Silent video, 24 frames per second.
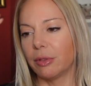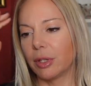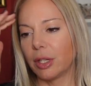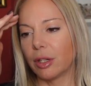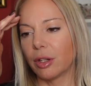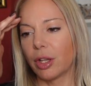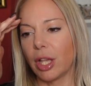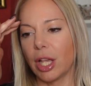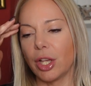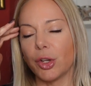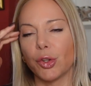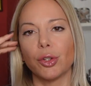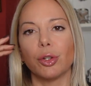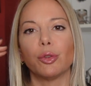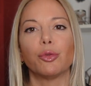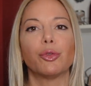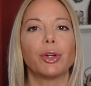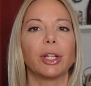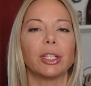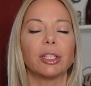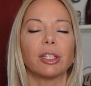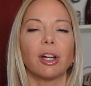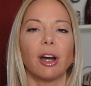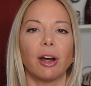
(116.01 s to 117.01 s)
occasional
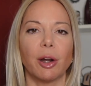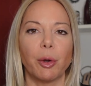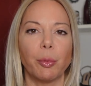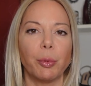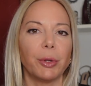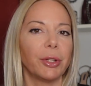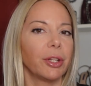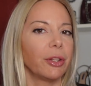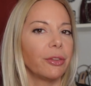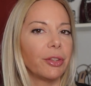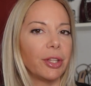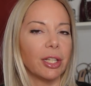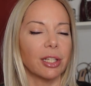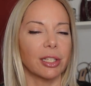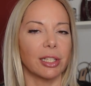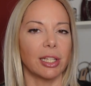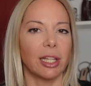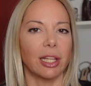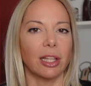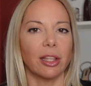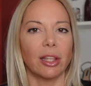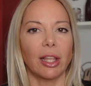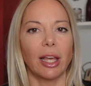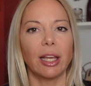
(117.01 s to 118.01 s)
red carpet and things
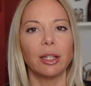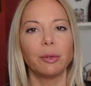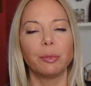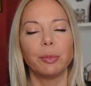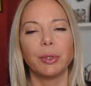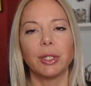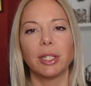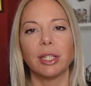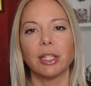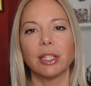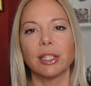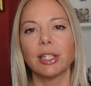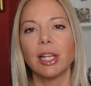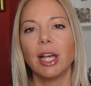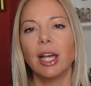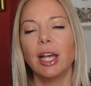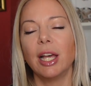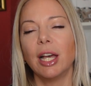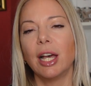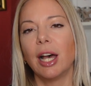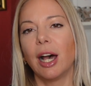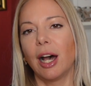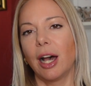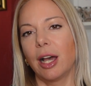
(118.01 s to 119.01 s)
like that, because
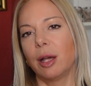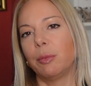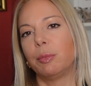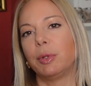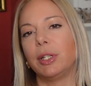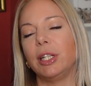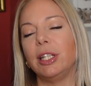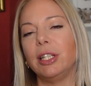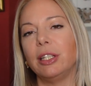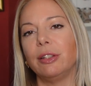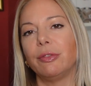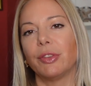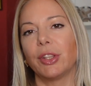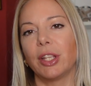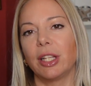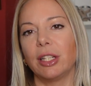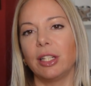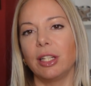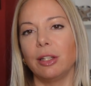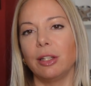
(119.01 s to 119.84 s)
I believe that